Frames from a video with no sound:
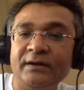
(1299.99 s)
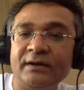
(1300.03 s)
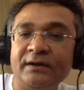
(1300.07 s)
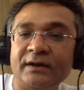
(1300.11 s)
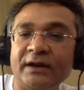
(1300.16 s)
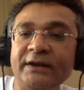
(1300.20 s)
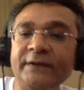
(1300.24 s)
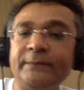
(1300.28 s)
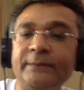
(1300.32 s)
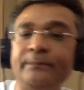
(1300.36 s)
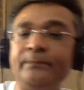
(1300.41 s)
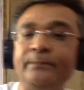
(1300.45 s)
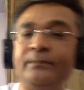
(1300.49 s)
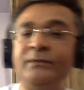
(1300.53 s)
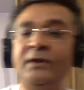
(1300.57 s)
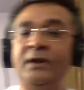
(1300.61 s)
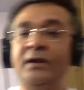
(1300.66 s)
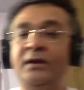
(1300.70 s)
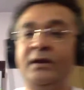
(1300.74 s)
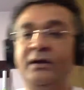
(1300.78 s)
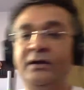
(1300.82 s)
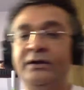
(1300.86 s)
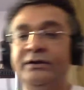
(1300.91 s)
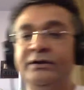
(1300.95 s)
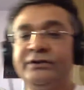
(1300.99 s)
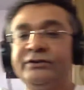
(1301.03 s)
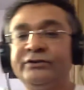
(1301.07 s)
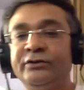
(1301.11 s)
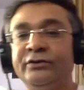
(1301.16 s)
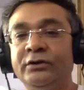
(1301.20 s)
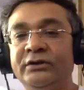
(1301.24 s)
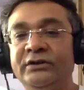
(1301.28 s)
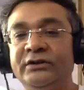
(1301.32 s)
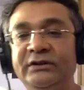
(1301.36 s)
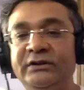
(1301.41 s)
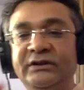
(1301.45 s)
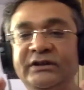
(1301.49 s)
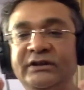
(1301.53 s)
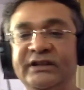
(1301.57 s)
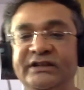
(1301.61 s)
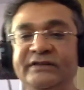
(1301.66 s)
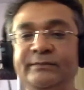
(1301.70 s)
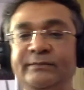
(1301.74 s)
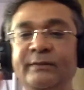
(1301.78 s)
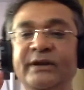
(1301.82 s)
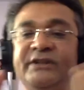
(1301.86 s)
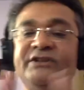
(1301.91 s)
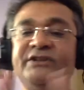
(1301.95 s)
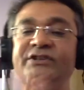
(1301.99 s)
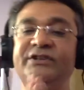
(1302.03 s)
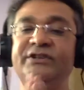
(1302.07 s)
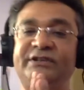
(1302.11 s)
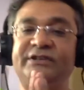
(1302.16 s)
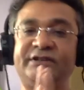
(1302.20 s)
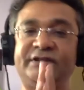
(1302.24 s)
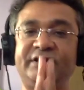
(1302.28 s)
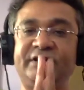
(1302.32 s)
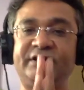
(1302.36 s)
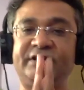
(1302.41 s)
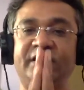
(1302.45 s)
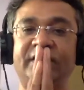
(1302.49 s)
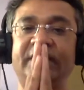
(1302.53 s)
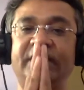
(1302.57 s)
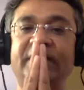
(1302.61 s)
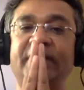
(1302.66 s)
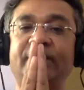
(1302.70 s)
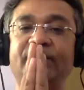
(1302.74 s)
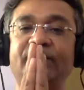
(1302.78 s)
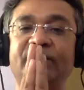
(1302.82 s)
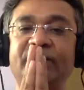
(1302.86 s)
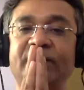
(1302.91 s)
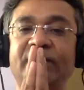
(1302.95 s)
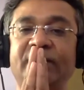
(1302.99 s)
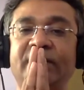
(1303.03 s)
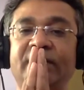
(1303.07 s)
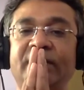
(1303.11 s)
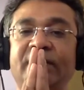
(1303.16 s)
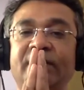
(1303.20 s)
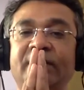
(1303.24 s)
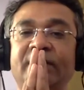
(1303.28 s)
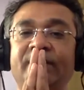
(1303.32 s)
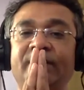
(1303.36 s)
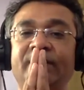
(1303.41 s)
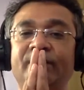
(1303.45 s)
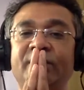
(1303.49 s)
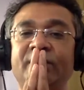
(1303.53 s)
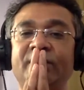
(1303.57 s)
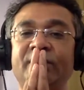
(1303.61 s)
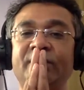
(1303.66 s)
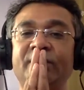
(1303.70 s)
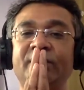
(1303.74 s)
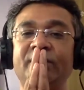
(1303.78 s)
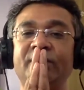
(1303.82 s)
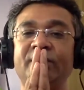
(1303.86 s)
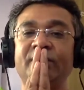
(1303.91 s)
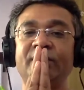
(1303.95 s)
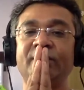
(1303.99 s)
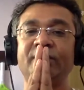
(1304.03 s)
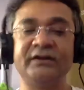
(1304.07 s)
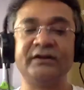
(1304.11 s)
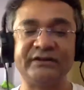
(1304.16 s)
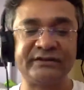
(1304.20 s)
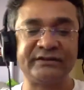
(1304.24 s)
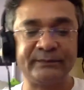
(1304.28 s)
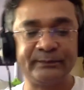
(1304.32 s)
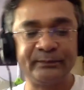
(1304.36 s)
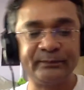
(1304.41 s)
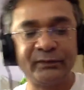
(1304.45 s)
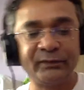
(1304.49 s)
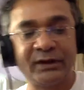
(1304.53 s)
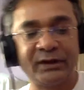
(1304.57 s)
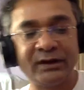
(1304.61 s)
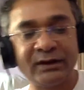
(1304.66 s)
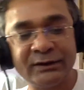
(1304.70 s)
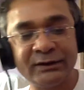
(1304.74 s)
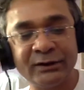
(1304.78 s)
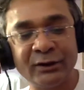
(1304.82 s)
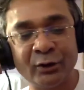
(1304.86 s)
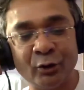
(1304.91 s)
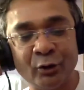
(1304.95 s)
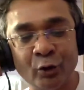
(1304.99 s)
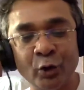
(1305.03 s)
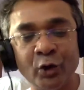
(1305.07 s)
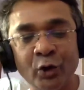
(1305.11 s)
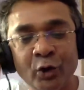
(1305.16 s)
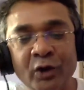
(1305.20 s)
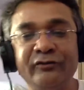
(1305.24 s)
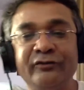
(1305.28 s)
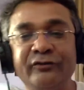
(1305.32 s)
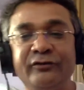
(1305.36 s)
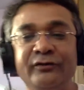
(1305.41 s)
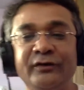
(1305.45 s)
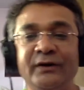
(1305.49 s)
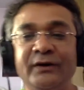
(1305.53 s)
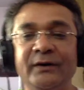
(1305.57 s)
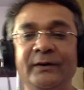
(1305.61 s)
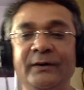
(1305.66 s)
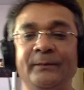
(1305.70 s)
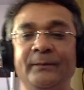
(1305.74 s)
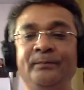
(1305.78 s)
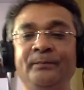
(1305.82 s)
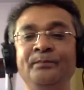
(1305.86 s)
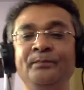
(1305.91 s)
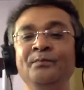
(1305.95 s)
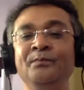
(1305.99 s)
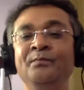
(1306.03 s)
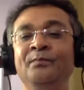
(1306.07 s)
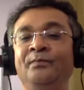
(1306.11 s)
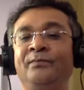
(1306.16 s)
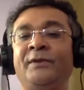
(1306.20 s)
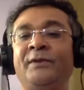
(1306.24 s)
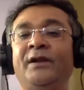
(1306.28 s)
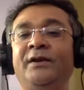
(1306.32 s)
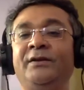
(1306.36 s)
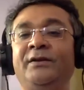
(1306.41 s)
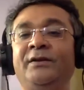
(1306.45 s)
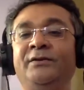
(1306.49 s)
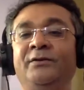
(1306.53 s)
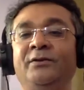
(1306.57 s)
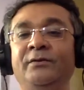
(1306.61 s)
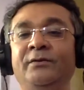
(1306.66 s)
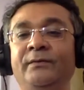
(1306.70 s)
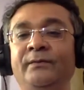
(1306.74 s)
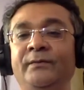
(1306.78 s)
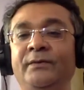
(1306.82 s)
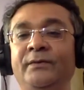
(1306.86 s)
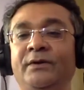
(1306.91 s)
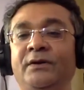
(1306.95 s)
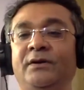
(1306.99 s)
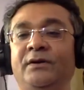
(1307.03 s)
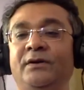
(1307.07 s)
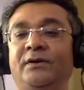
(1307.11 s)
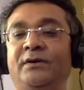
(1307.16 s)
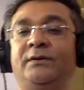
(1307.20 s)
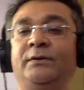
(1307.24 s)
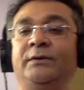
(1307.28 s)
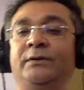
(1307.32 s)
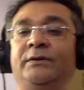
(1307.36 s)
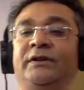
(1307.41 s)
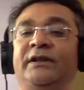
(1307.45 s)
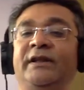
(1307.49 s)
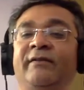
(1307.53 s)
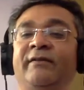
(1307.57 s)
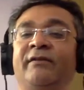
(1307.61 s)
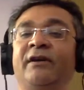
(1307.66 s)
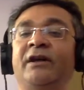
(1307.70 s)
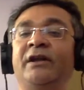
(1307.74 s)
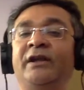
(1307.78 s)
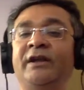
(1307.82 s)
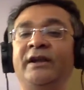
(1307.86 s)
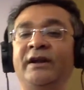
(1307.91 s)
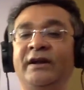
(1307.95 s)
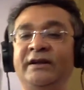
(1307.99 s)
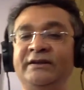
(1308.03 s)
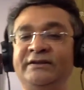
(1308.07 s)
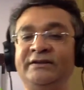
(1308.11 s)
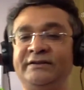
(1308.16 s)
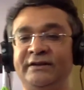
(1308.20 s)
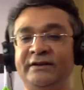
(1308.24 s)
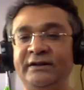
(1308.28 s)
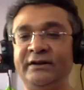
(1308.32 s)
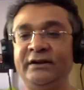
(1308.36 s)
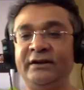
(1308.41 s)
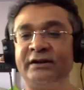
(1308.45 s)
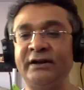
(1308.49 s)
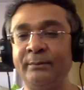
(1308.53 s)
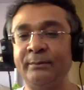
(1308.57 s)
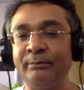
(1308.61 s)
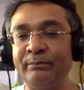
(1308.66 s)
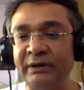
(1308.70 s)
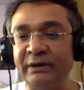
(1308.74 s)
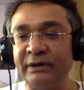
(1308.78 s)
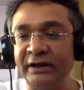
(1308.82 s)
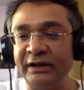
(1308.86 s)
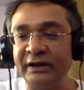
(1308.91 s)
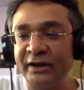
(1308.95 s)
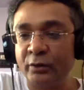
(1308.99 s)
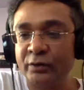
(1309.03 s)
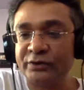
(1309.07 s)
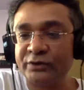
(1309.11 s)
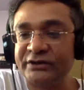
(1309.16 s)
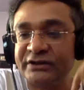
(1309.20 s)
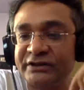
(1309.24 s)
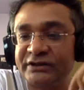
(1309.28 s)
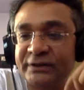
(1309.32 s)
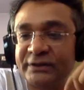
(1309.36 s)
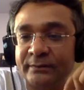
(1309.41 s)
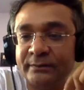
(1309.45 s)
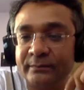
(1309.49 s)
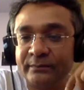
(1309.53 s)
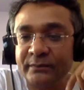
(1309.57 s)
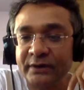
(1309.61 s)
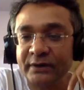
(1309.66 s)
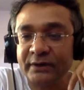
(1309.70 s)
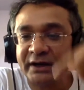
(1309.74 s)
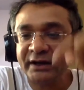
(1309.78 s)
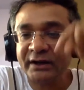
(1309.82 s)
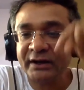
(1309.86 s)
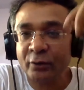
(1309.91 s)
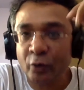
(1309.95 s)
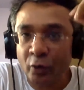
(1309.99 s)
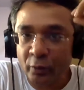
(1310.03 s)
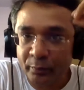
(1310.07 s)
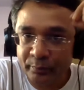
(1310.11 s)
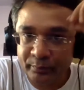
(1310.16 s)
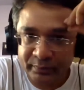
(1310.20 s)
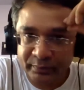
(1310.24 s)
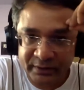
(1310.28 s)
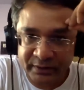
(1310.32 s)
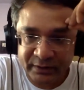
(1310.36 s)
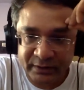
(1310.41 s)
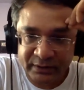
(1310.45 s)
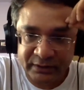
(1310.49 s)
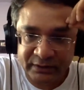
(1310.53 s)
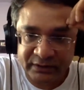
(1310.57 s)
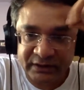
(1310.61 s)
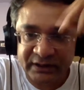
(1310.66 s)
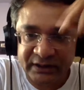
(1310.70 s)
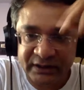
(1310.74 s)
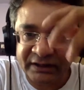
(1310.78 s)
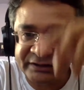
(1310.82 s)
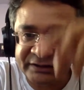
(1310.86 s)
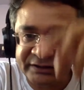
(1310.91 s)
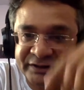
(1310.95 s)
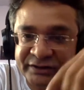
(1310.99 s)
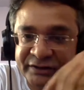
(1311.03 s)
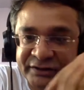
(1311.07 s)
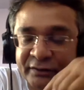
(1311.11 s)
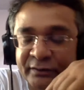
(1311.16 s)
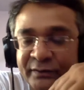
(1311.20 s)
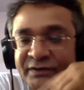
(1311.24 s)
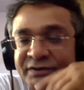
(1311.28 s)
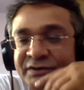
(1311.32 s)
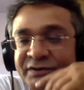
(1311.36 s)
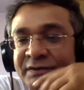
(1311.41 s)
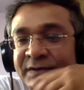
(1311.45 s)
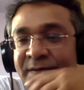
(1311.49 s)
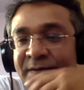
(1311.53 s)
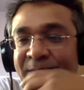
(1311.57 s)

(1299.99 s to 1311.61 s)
Right? Right. So this much is uh, uh, what is uh, the role of uh, you know uh, devalayas and the temple ecosystem. I hope that answers your question.